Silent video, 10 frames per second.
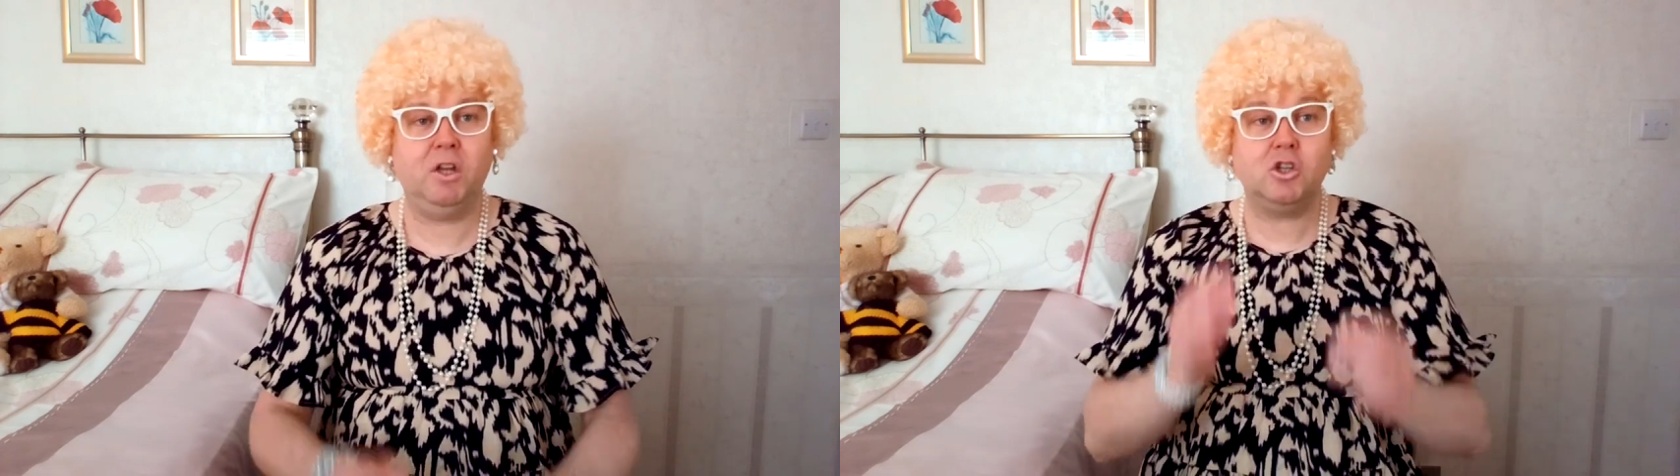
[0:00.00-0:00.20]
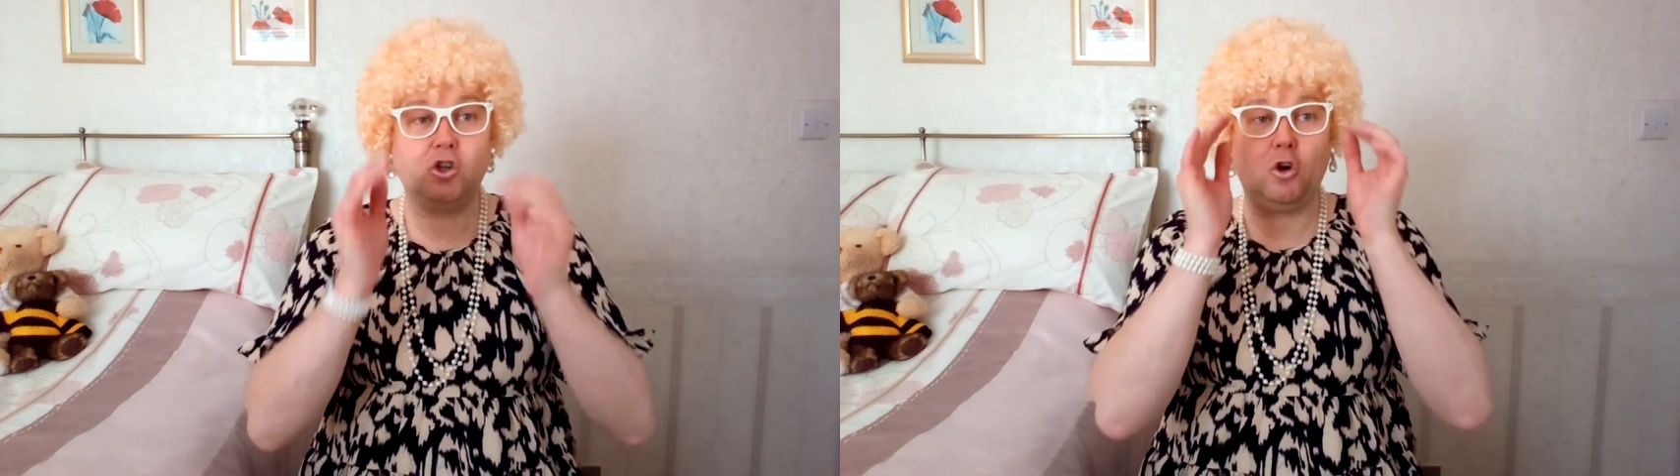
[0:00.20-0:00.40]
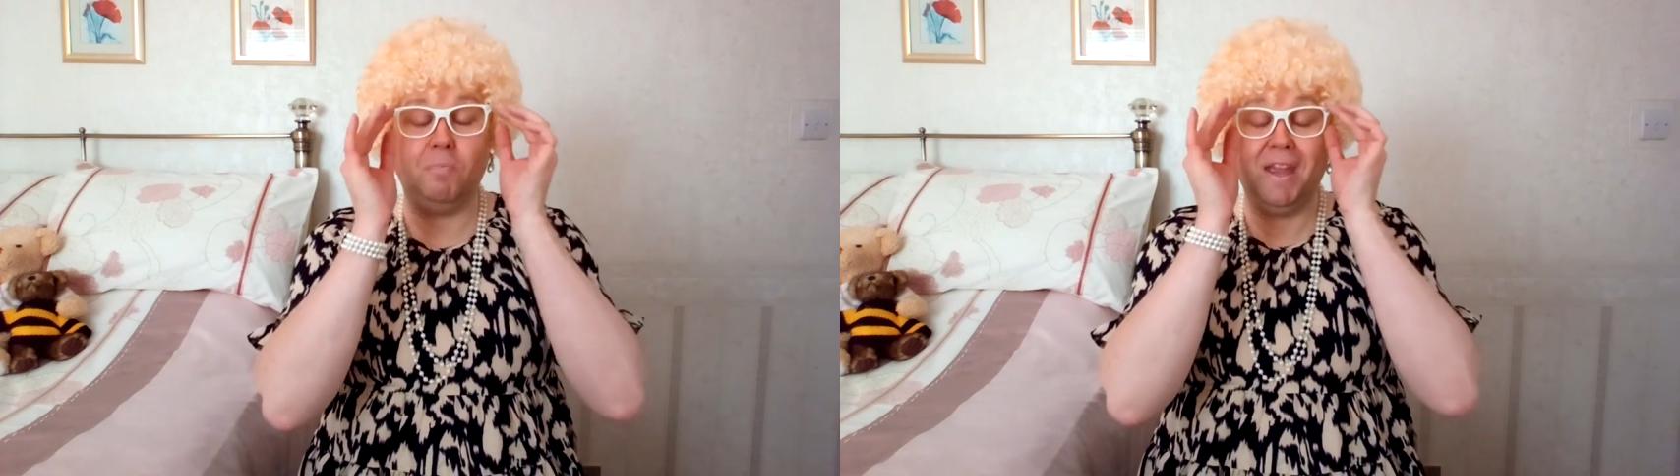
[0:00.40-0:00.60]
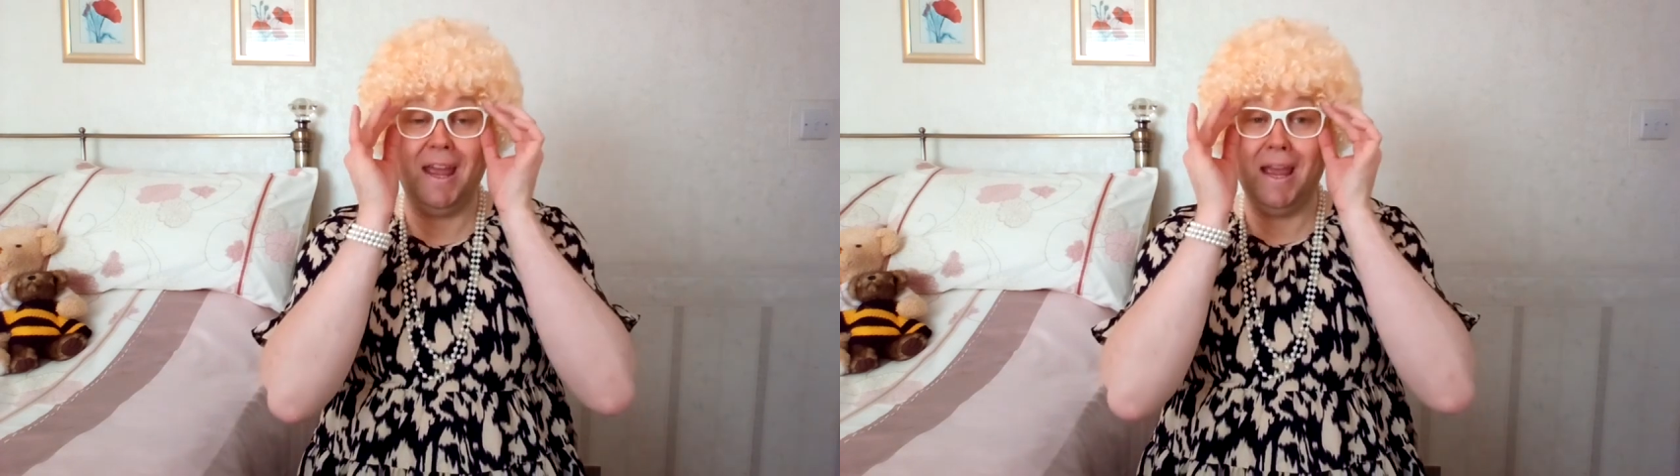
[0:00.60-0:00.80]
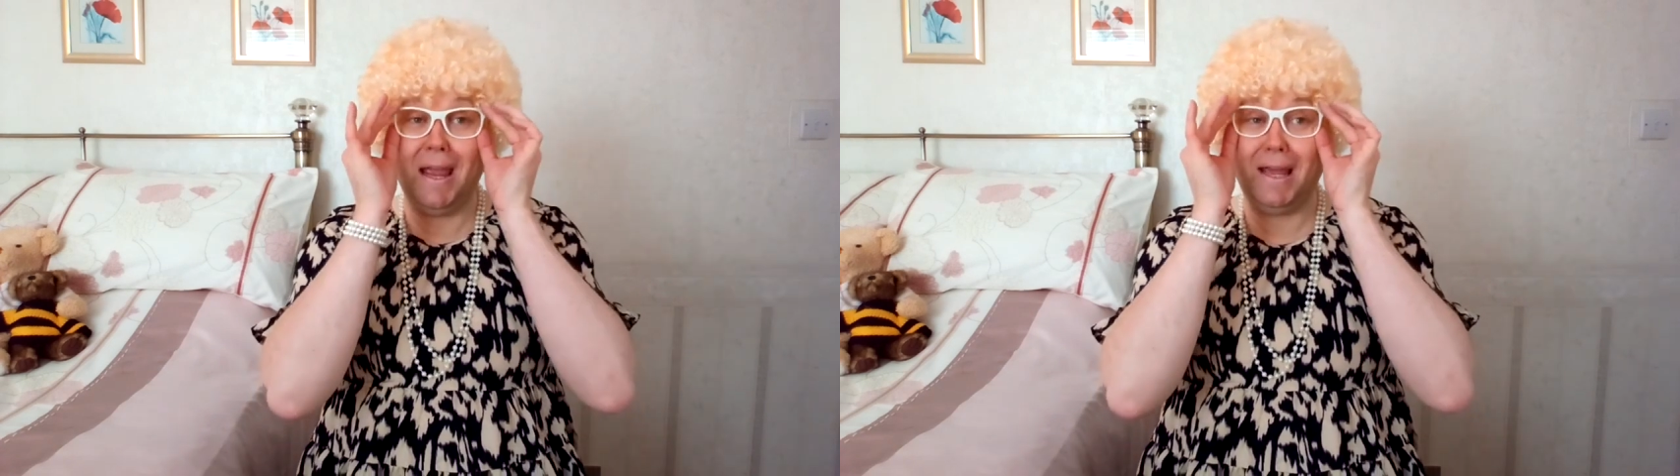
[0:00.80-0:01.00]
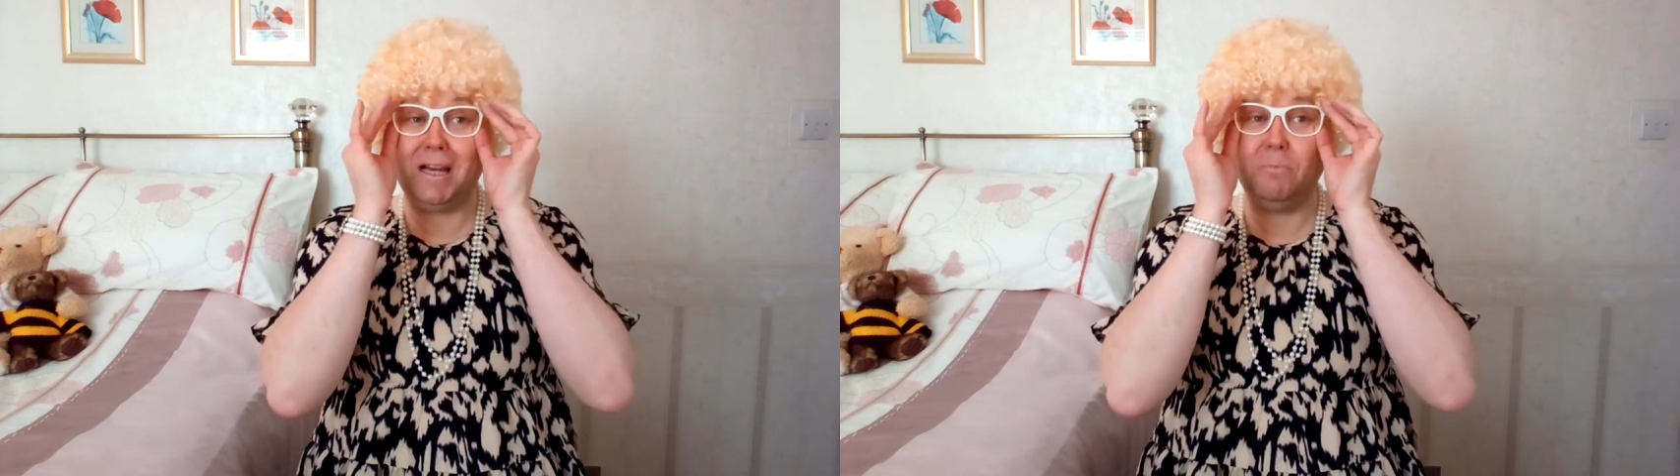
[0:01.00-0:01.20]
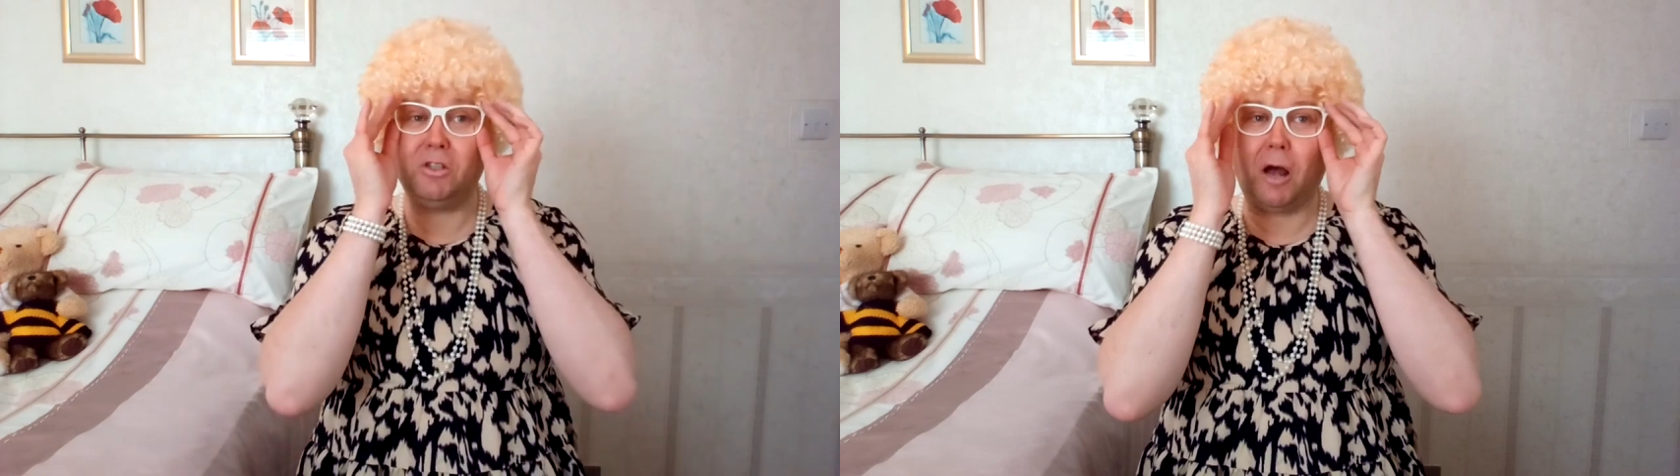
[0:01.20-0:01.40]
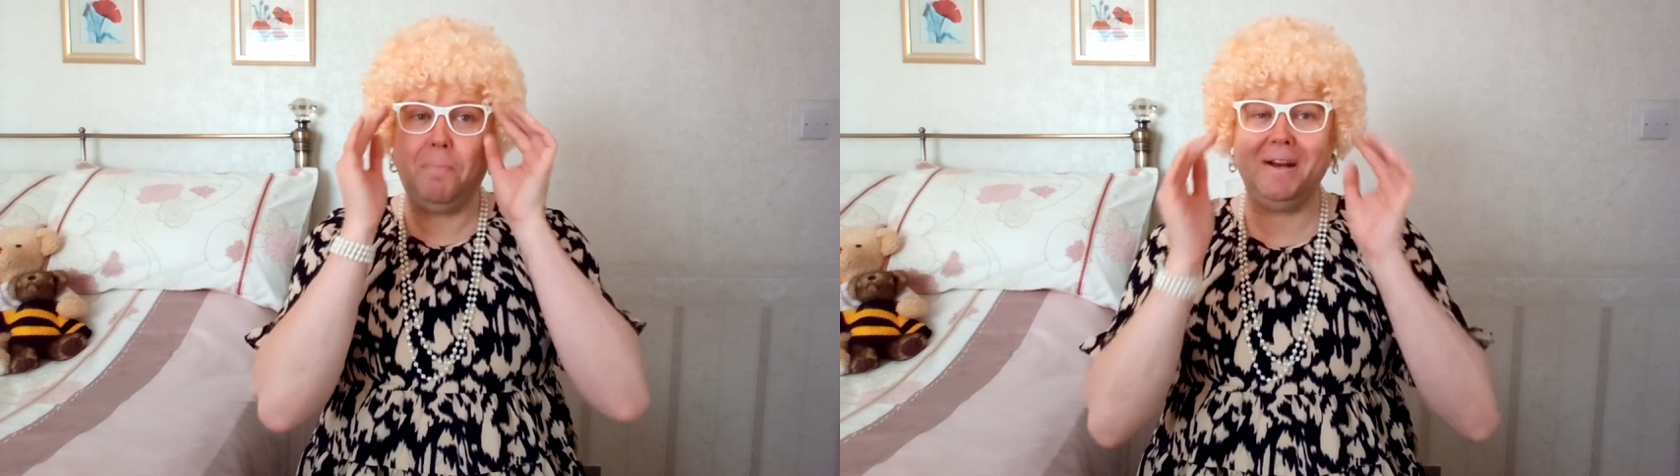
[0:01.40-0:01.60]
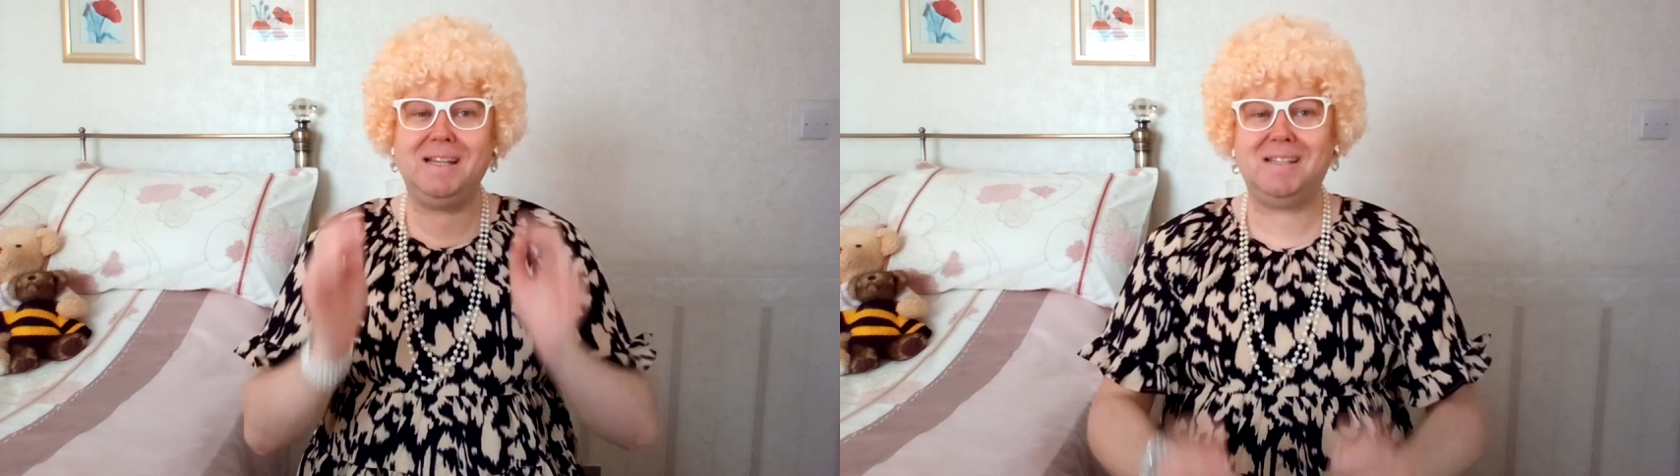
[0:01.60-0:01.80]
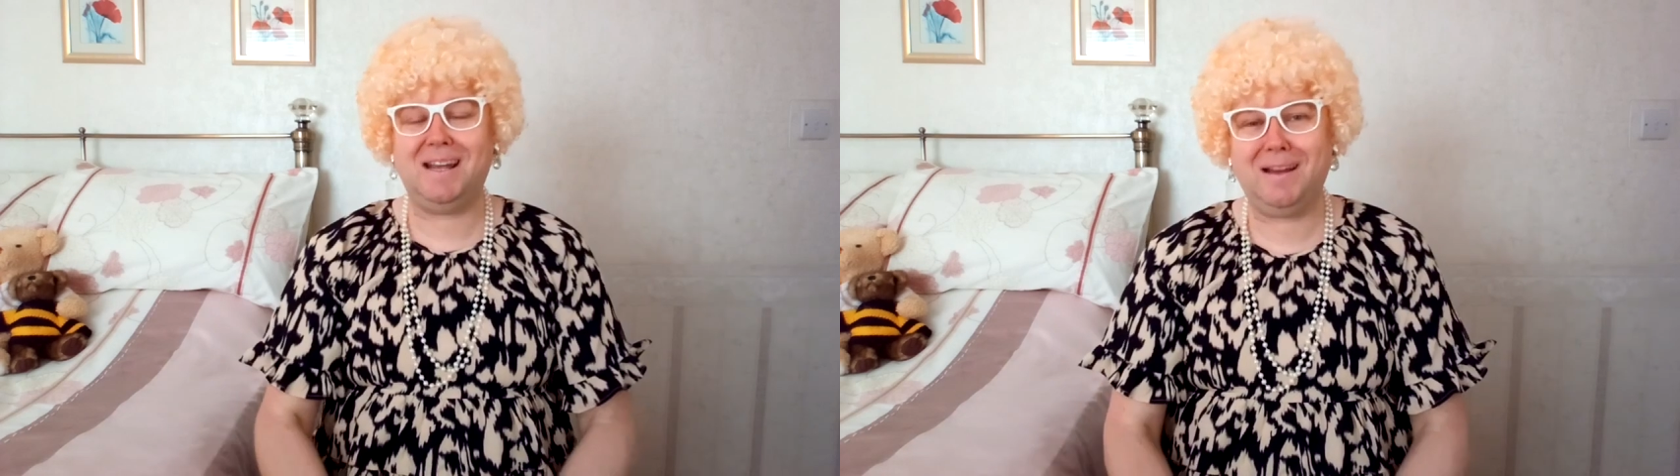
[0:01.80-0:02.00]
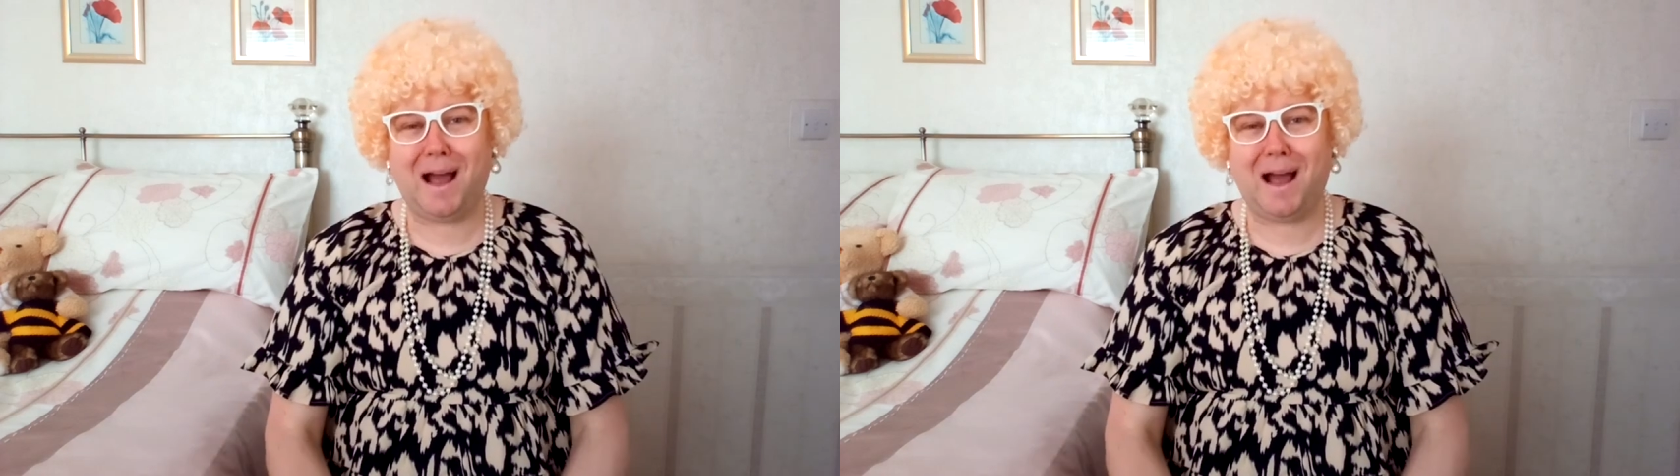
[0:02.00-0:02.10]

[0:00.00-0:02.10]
So he comes up and he's saying,